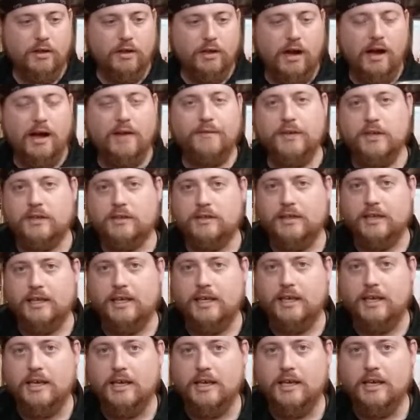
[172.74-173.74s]

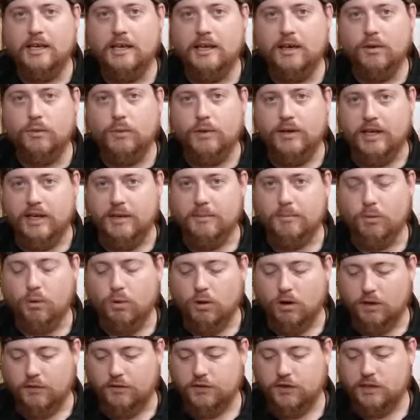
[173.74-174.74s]
Obviously, when he
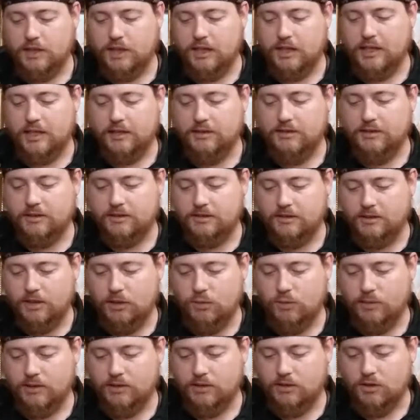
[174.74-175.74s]
morphs, he hits the
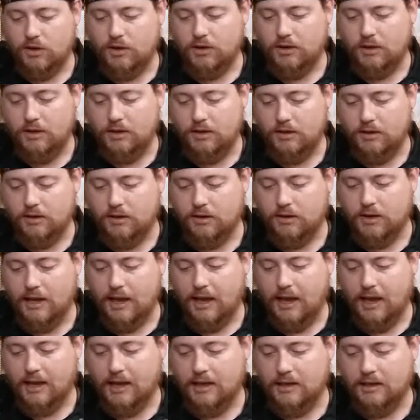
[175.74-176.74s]
sequence on here,
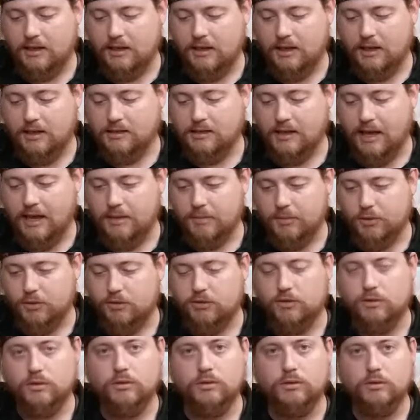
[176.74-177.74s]
and he's able
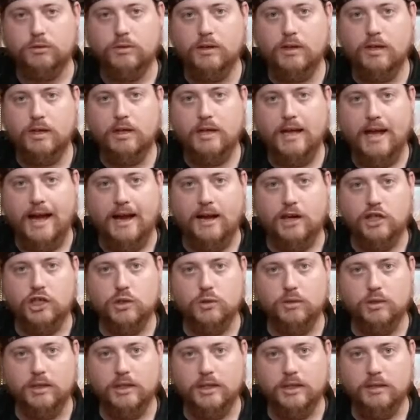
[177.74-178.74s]
to
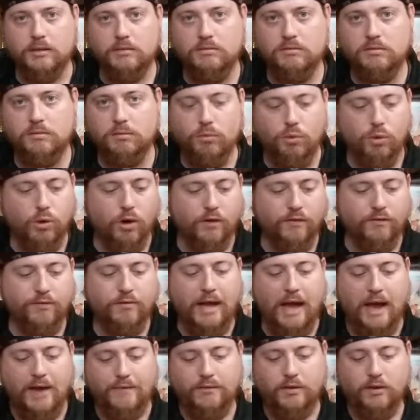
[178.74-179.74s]
actually morph
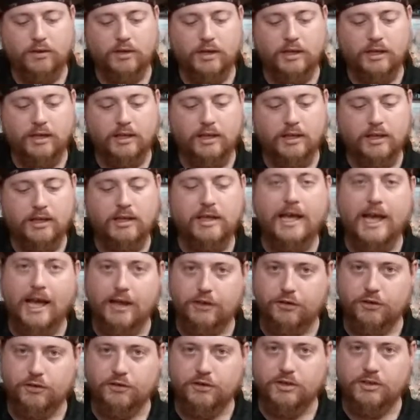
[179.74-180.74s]
after he
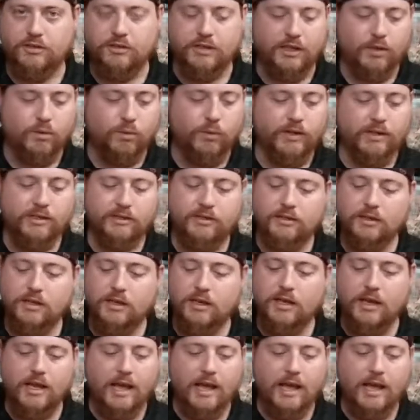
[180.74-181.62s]
enters the sequence